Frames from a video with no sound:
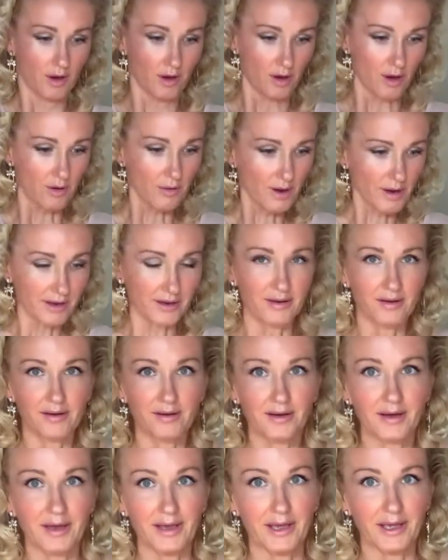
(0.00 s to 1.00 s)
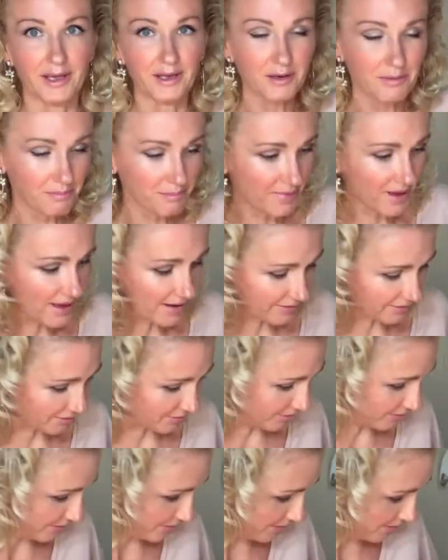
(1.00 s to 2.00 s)
Alright, and I'm back.
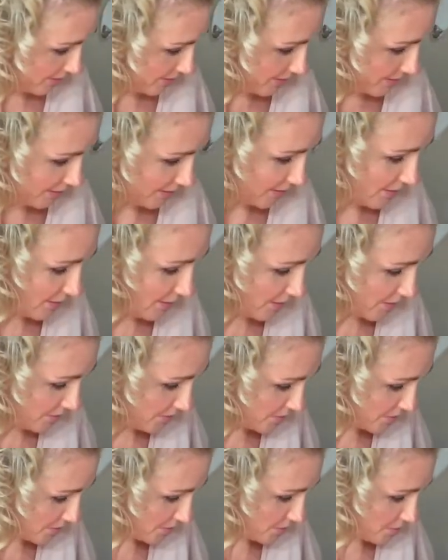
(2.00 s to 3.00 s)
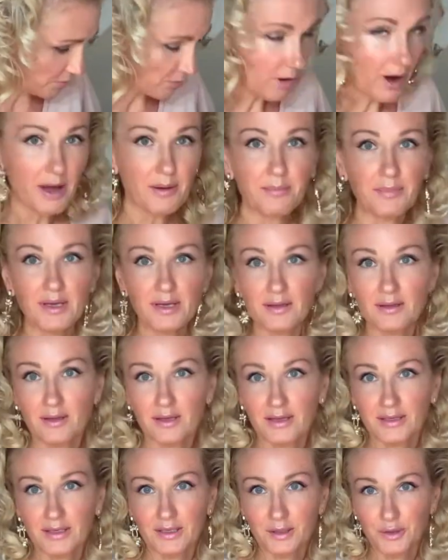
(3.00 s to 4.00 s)
So I made
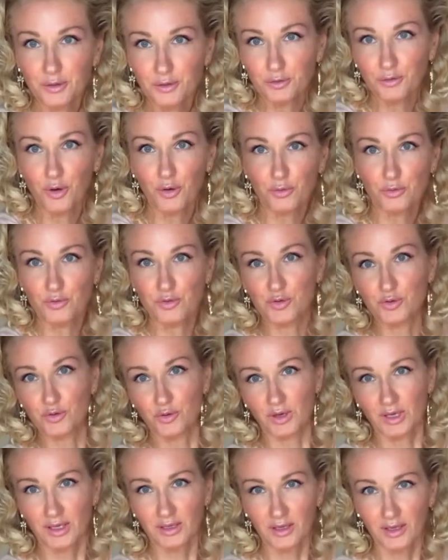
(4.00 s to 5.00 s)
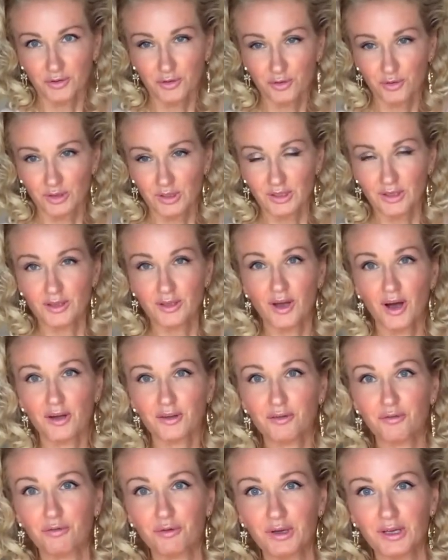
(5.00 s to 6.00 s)
like little notes so I can actually
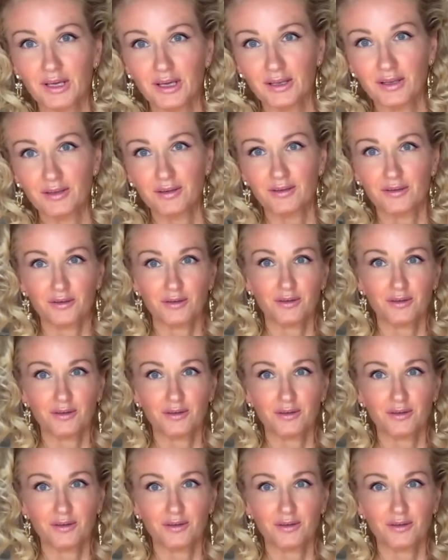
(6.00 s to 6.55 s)
not forget